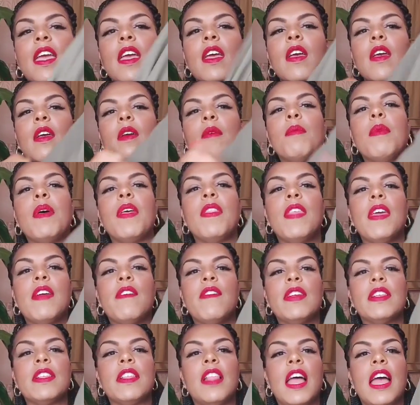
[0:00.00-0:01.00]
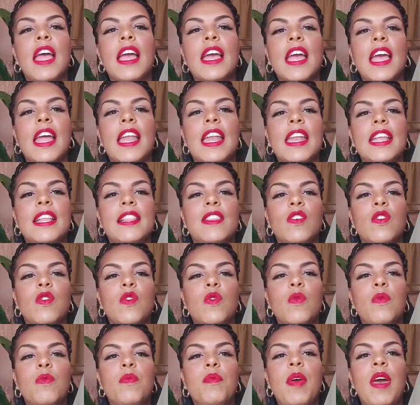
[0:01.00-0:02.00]
it, but there is like a
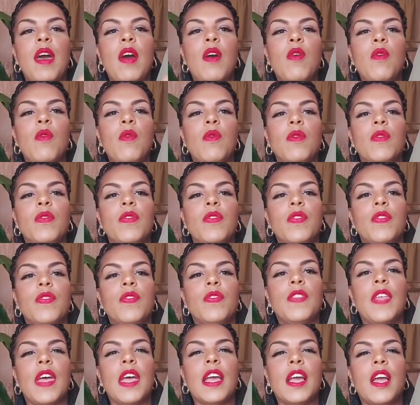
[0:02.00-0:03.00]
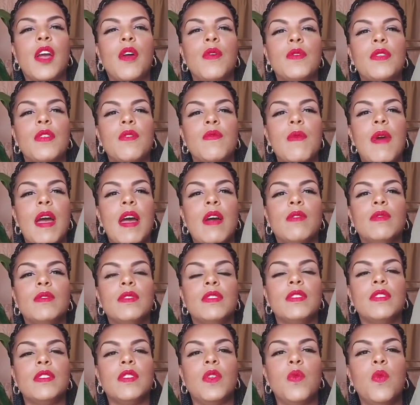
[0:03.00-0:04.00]
little belt that goes
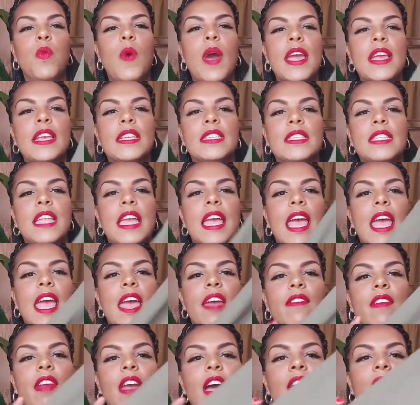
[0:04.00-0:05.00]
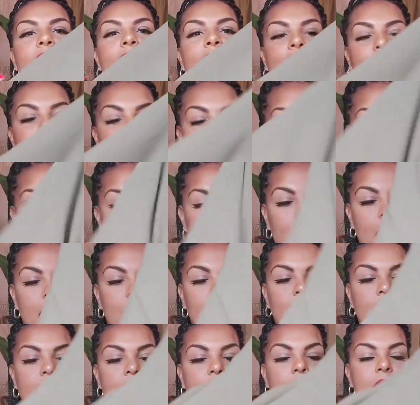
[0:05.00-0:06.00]
around the waist area at the
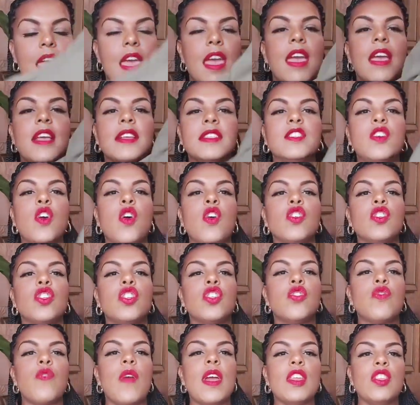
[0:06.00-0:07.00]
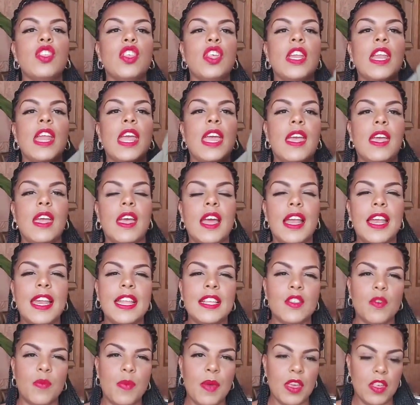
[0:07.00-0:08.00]
front. It's got stretch in it, a
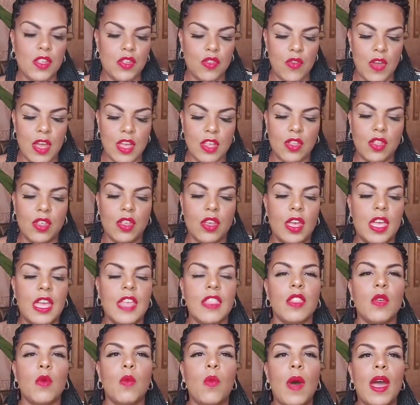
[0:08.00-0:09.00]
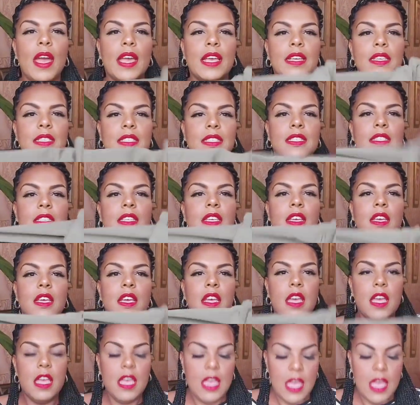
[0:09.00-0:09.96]
little bit of stretch in the waist.